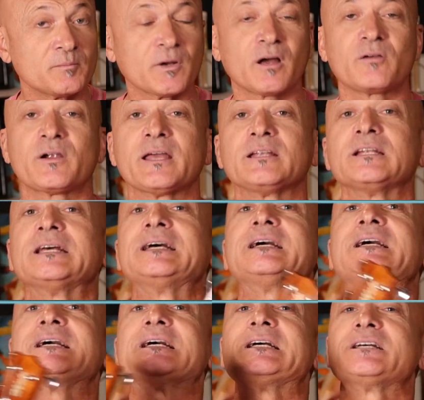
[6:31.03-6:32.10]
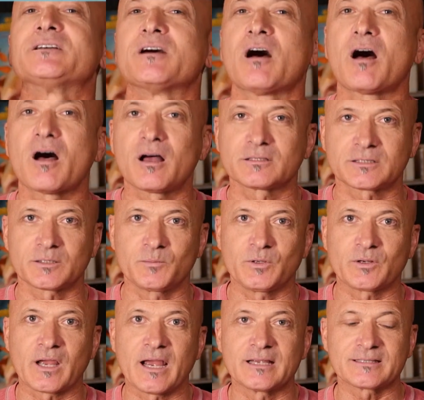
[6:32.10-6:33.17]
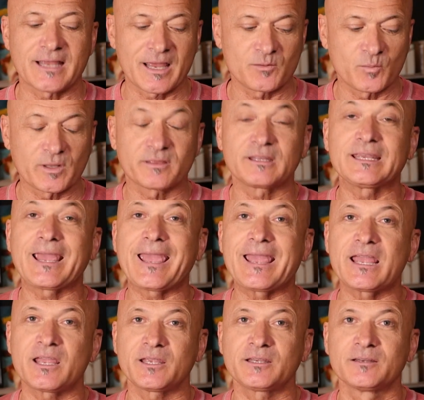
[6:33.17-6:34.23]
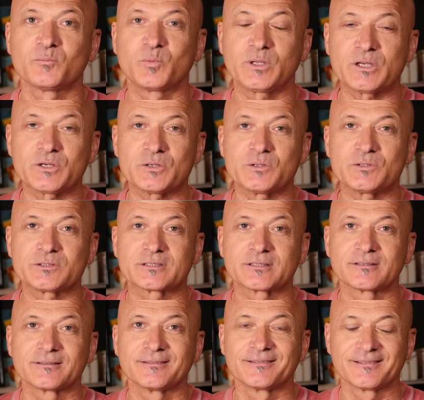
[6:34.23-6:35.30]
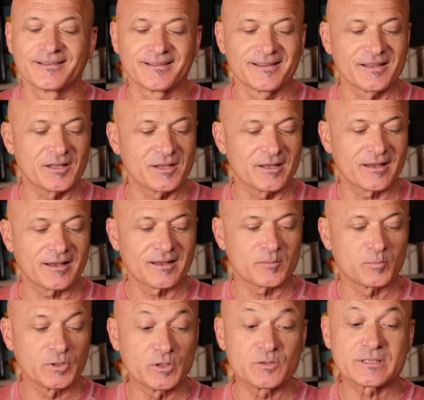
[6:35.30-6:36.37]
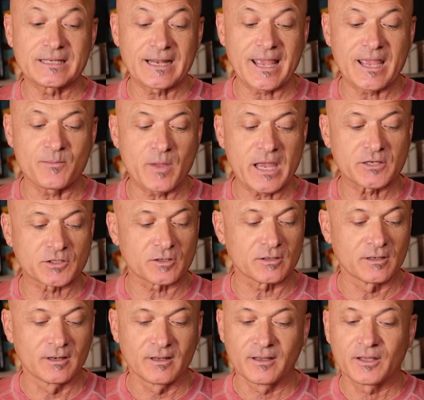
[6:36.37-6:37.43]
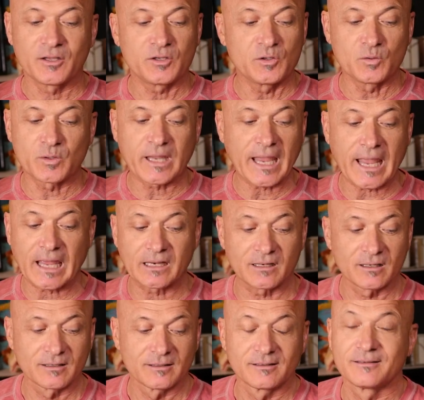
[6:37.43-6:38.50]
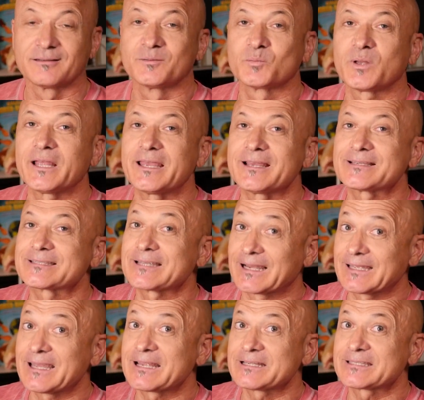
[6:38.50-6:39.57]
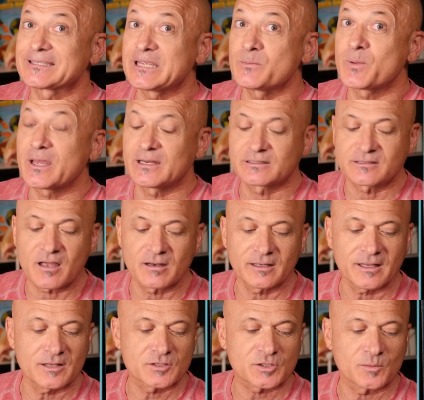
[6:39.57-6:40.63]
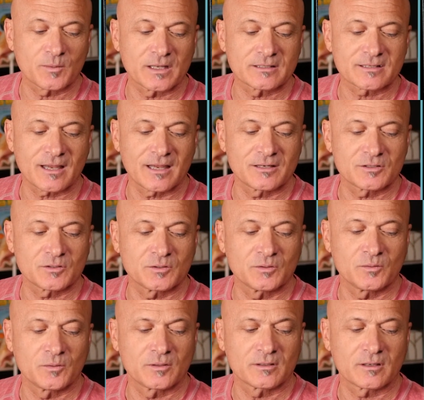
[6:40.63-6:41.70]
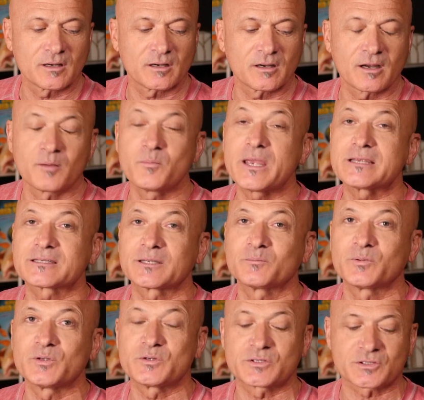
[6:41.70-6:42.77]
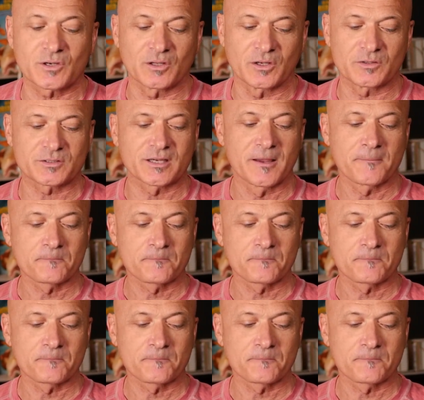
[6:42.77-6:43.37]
All right, awesome, you guys. And with the A blues, blues in A major, you can play, again, C pentatonic instruments and do amazing blues solos.